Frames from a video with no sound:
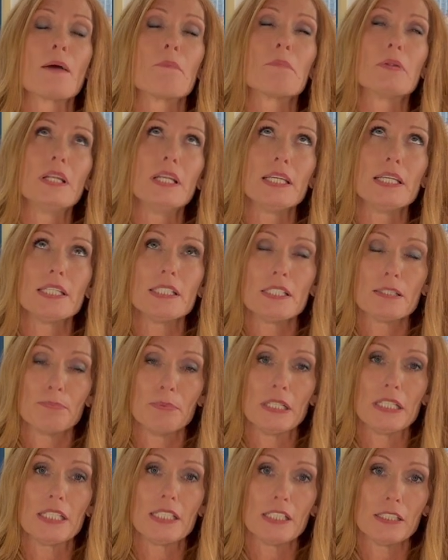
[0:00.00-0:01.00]
please,
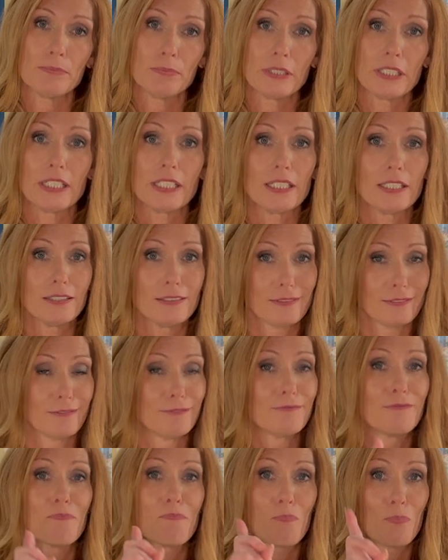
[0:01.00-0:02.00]
please, please
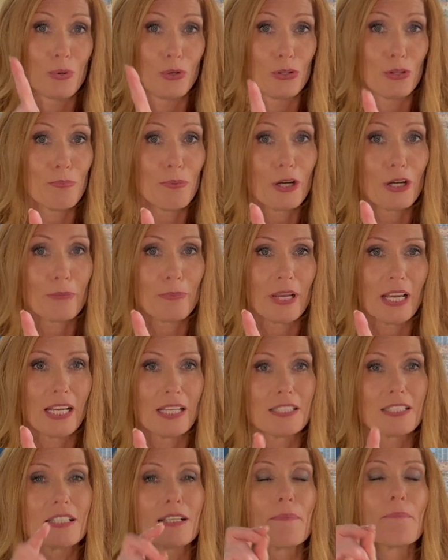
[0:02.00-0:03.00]
pull the
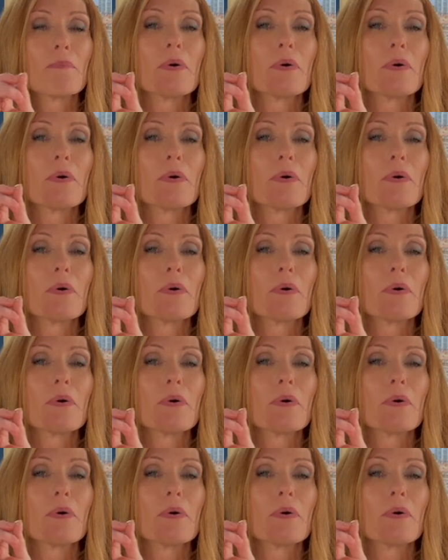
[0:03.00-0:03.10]
permits,